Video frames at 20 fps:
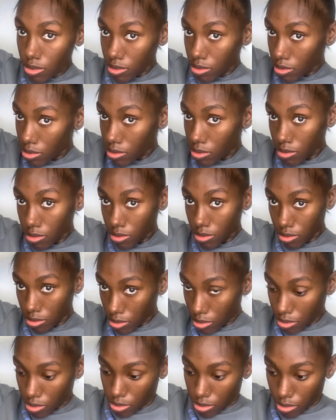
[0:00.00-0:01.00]
So
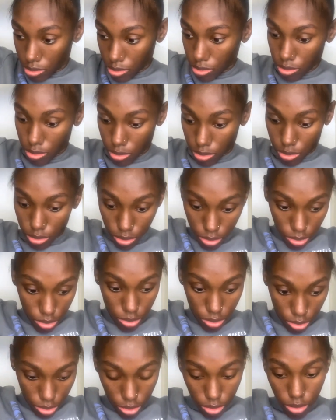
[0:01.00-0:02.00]
you see what
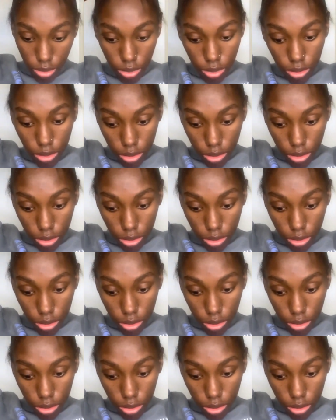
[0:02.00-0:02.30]
I'm saying?